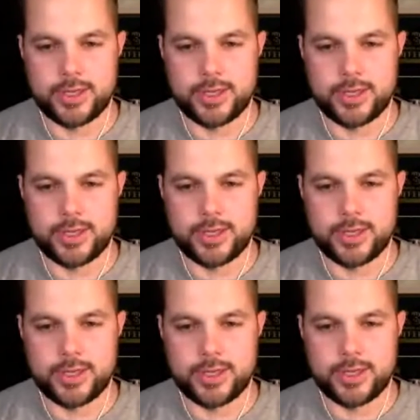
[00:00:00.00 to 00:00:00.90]
This has been
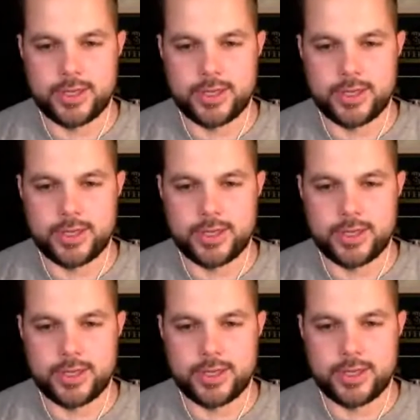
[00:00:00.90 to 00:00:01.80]
the
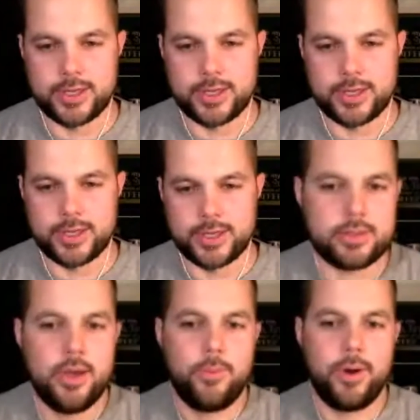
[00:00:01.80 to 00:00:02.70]
B12
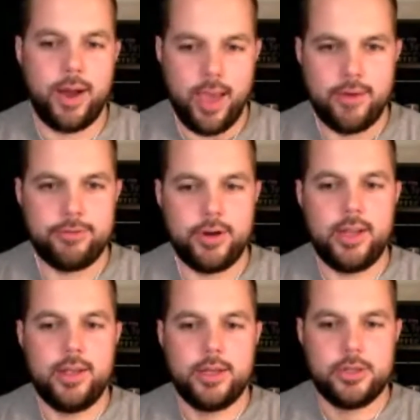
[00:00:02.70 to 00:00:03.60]
podcast, where
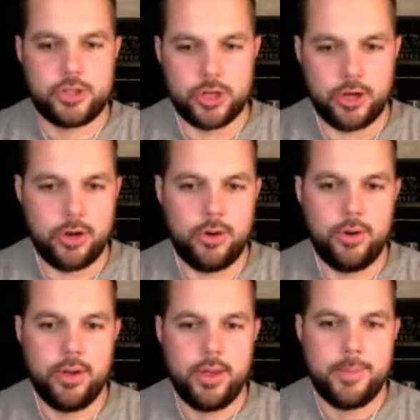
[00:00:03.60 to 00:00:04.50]
every show
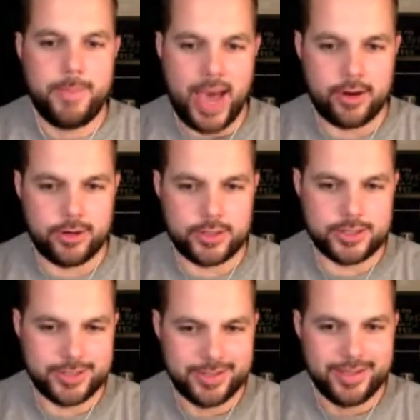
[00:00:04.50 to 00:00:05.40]
matters.